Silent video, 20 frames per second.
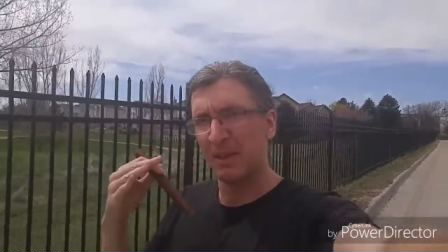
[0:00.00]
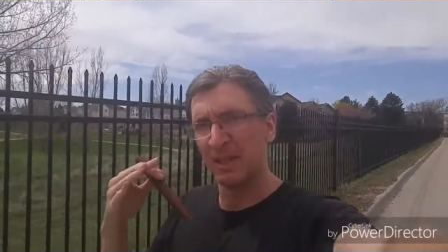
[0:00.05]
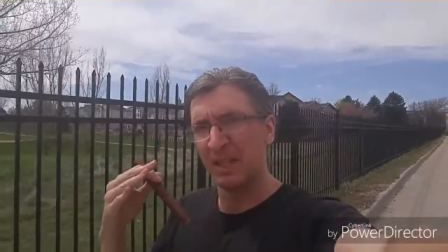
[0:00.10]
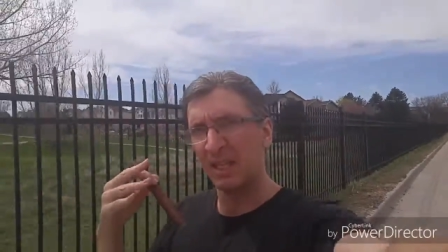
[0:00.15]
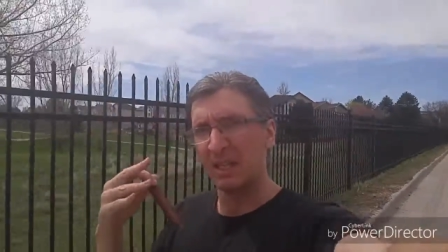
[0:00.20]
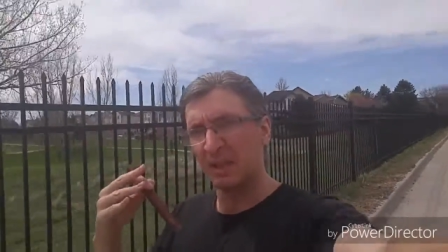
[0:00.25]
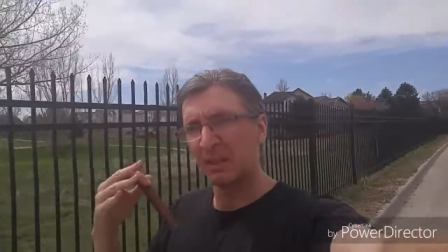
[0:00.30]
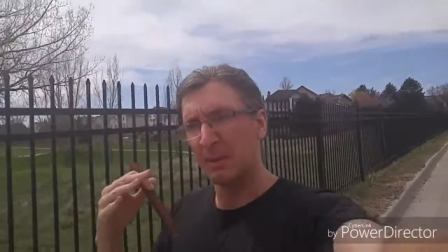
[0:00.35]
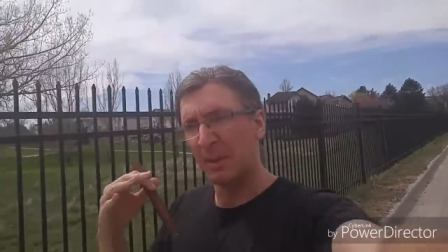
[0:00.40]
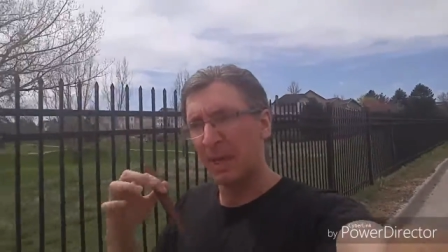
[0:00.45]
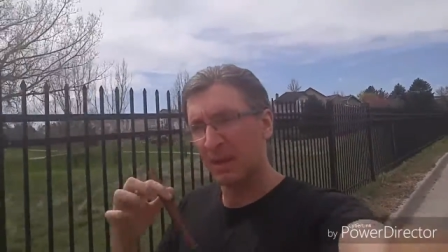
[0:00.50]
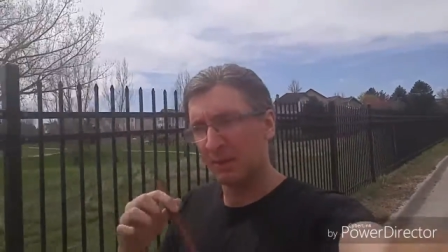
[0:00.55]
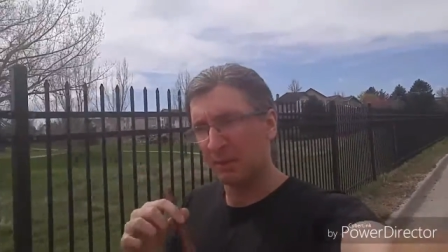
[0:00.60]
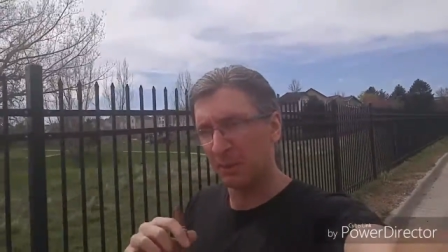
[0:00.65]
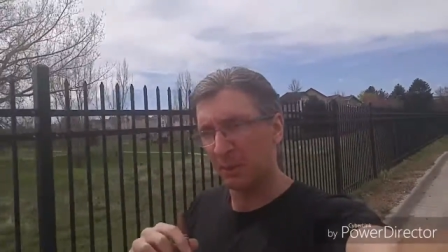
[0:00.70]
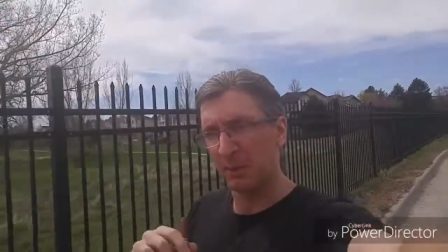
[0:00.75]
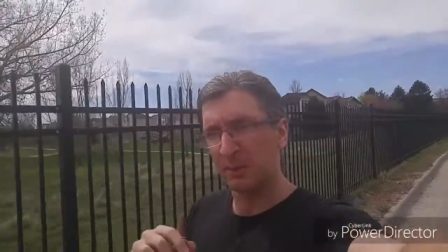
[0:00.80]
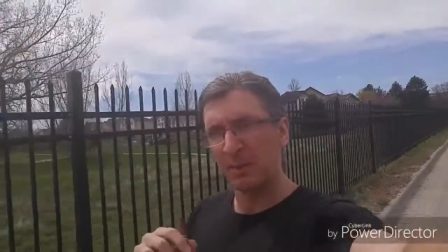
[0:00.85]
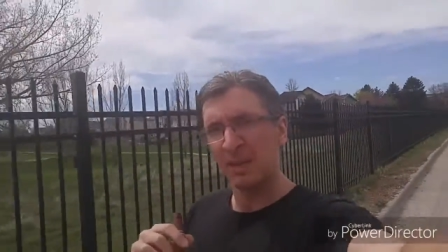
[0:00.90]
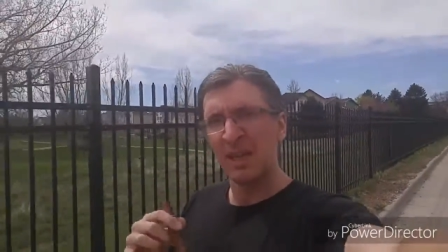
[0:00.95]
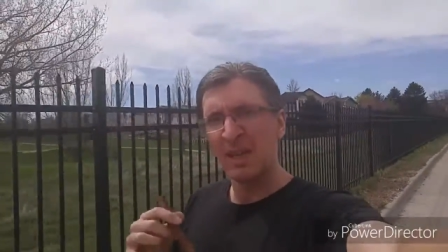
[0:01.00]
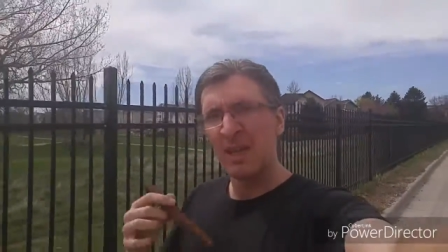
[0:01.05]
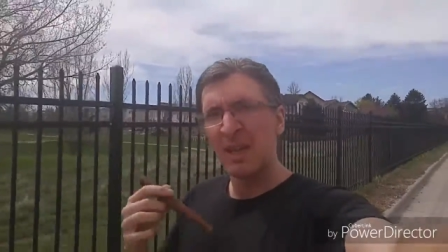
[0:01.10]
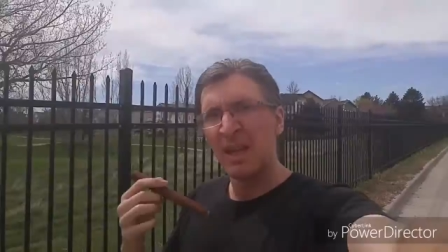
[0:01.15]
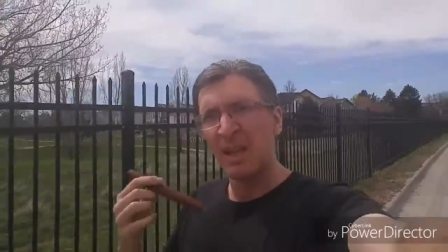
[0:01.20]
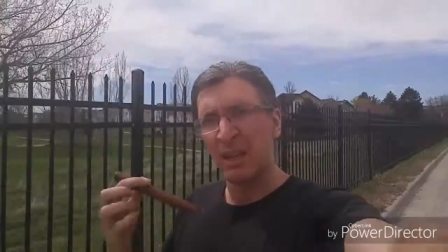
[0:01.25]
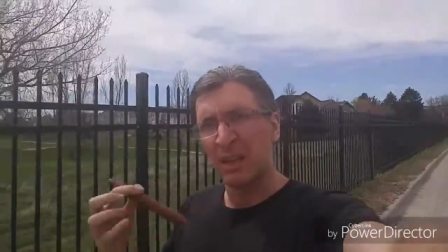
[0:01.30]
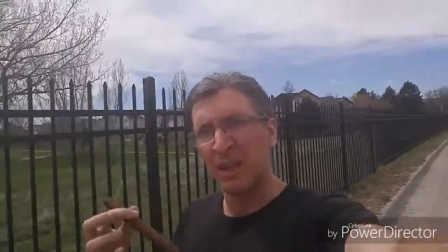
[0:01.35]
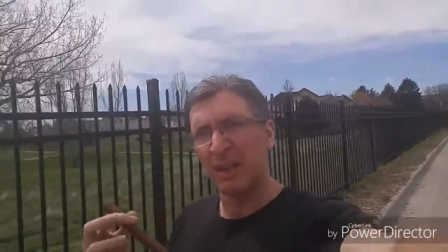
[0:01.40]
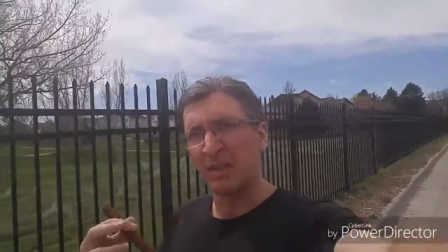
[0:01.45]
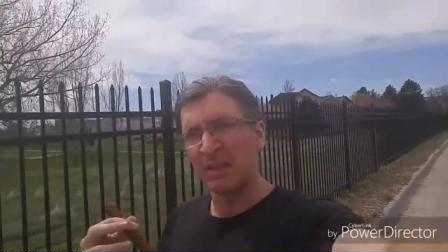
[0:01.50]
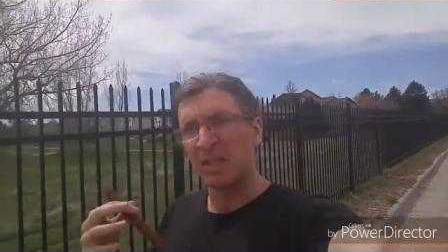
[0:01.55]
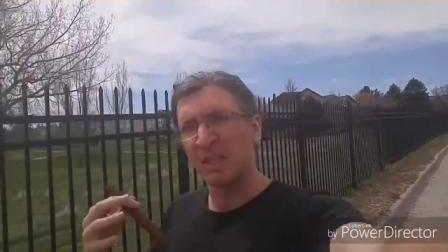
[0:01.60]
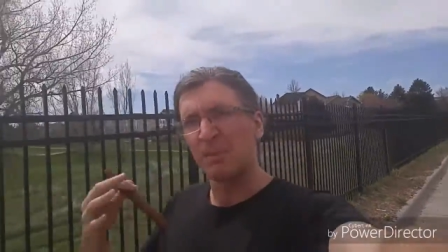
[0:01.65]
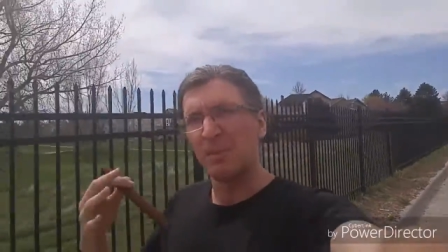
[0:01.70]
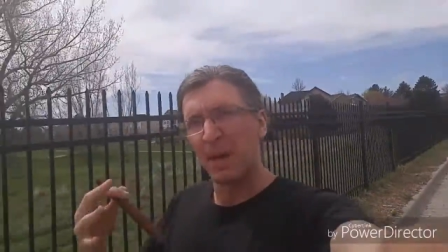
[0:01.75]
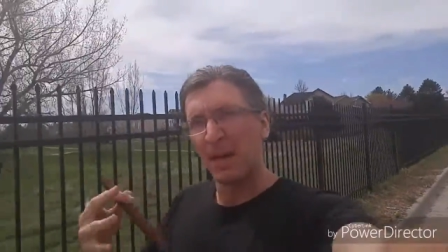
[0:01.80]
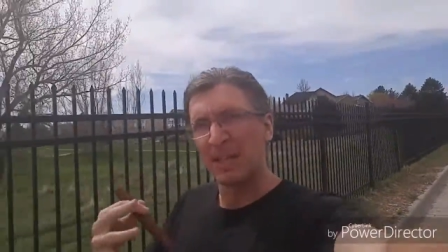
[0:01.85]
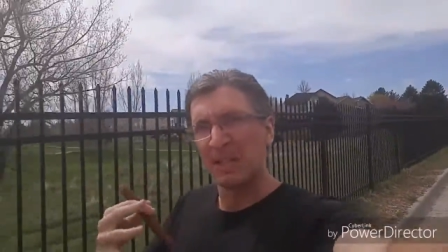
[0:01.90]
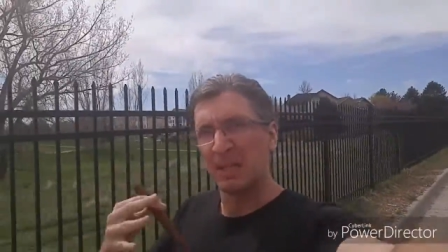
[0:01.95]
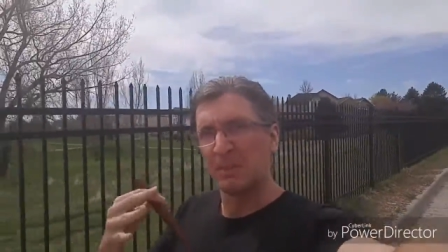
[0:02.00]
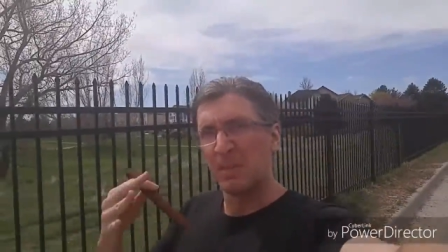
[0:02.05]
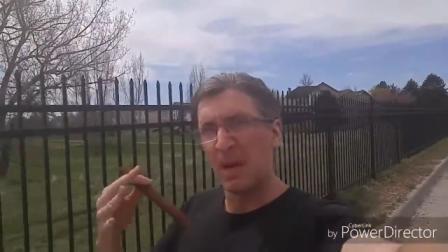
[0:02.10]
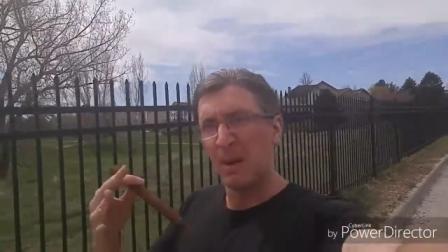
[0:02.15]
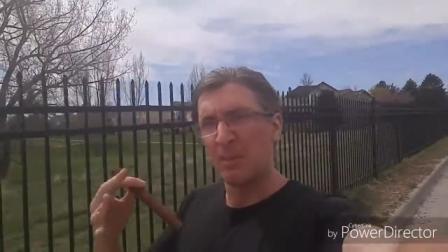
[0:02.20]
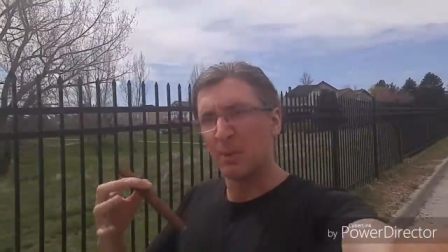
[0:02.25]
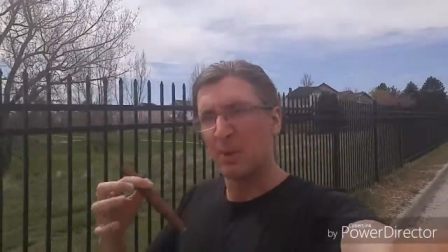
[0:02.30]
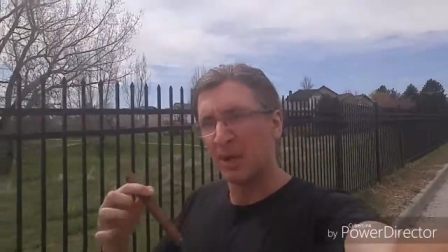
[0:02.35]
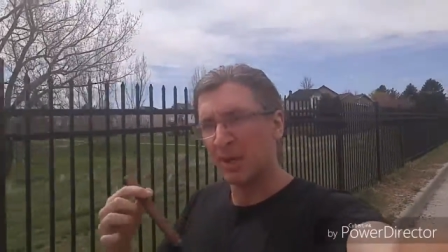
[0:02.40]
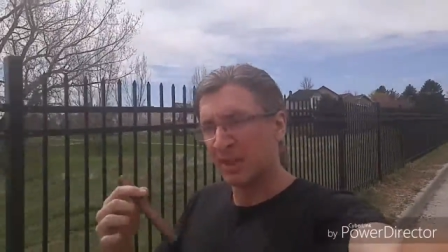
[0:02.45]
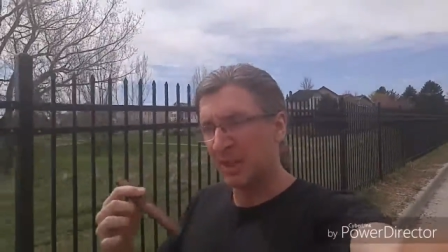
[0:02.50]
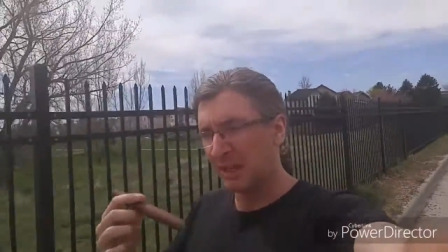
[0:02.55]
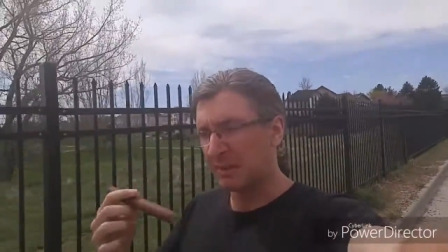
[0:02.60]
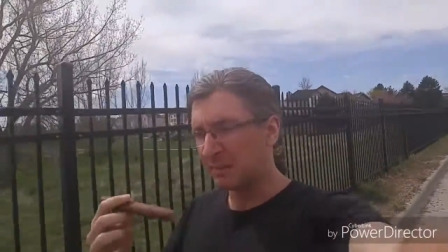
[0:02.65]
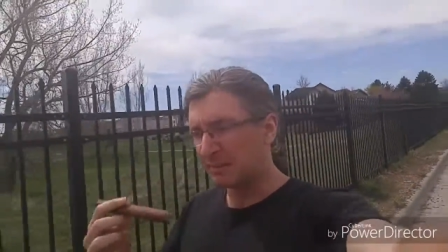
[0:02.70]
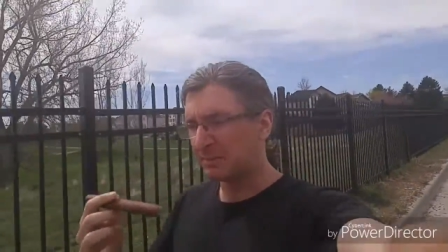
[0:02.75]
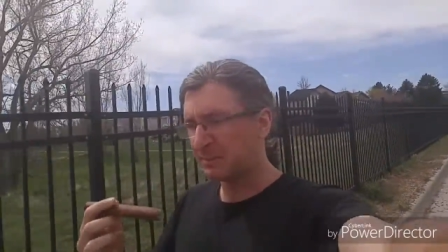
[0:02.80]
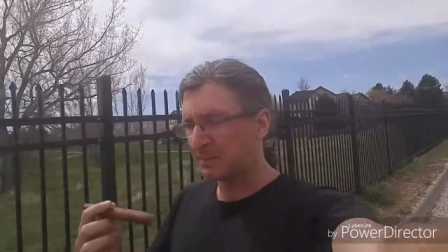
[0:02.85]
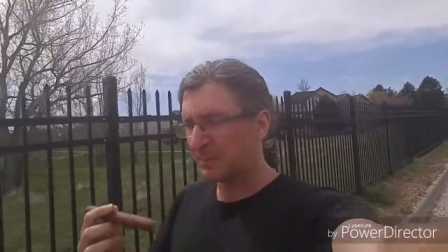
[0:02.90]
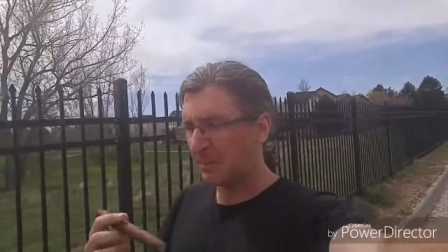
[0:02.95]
of a tingle in the back of the throat. Kind of a spicy, peppery thing.